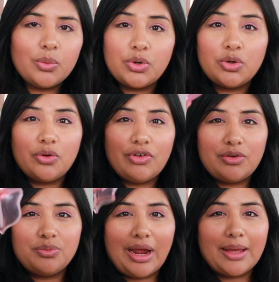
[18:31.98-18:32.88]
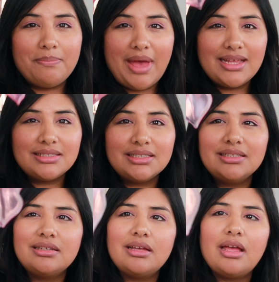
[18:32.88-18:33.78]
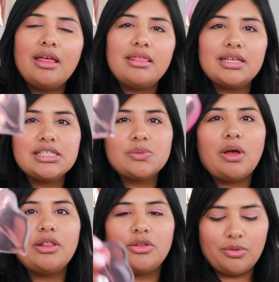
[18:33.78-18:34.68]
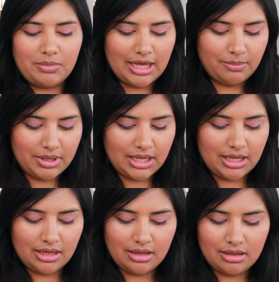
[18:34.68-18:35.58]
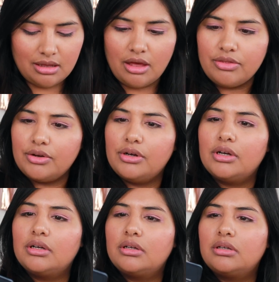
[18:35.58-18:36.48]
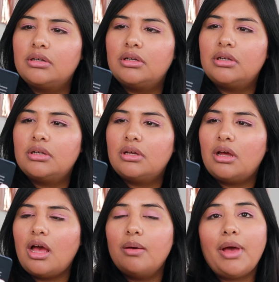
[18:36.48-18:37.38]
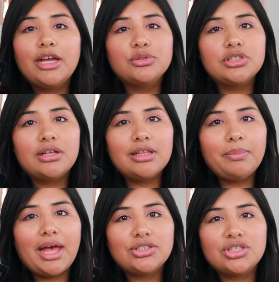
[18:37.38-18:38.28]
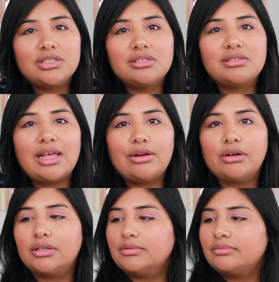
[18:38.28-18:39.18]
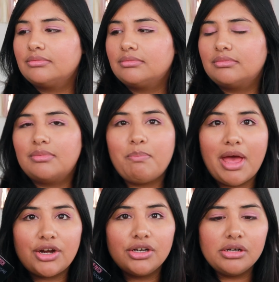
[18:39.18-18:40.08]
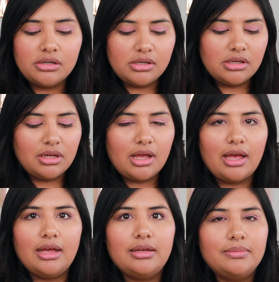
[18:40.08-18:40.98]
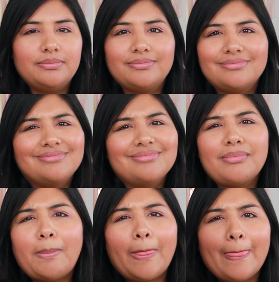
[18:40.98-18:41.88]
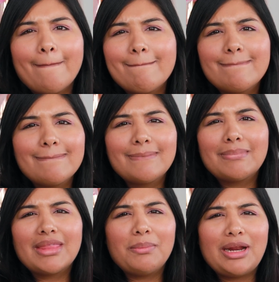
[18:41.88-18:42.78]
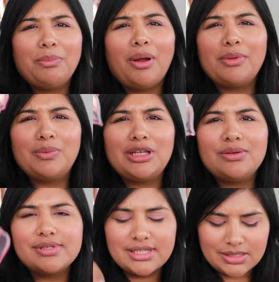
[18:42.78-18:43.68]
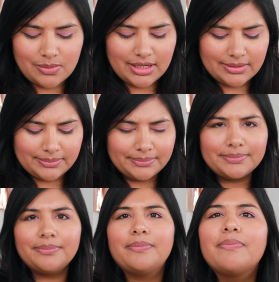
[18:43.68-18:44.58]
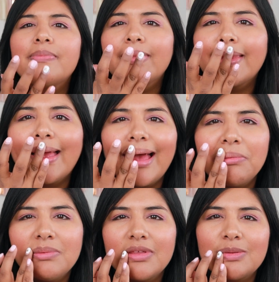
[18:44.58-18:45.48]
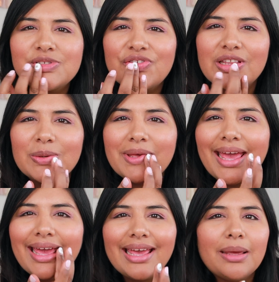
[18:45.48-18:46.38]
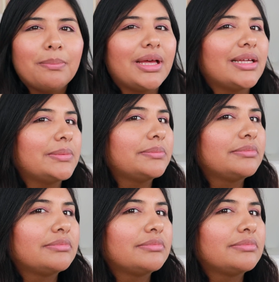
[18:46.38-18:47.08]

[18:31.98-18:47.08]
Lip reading: I don't know if I would recommend this one. There may be other hydrogel lip patches that are better, but I probably wouldn't use this one. I mean, my lips feel okay, but